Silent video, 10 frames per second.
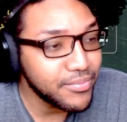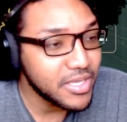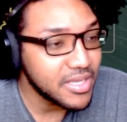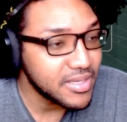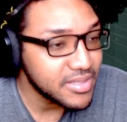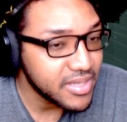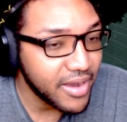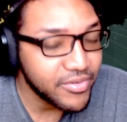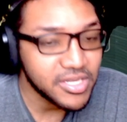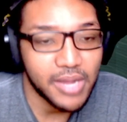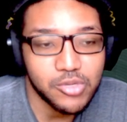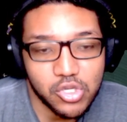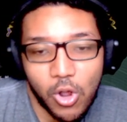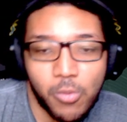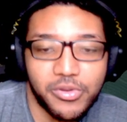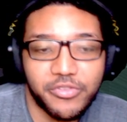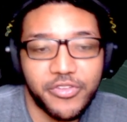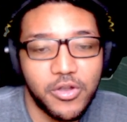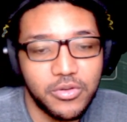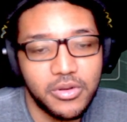these every time. Just open your
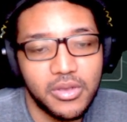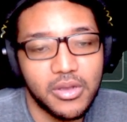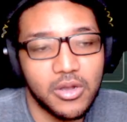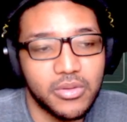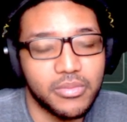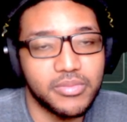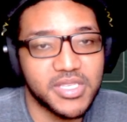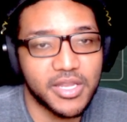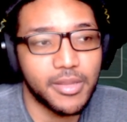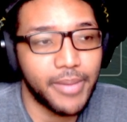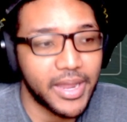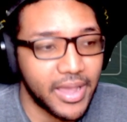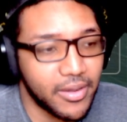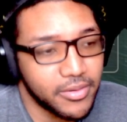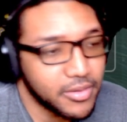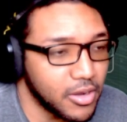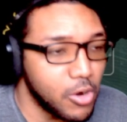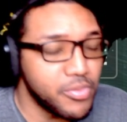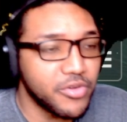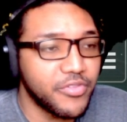phone. Oh, send it back out.
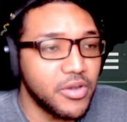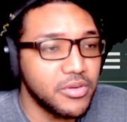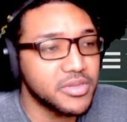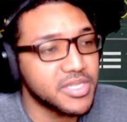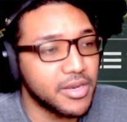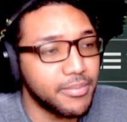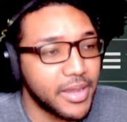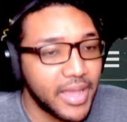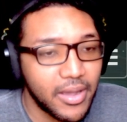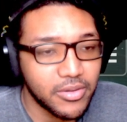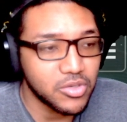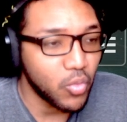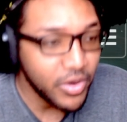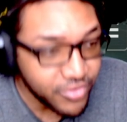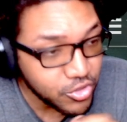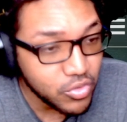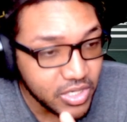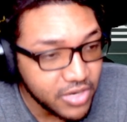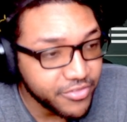Open your phone, send it back out. Do whatever you need to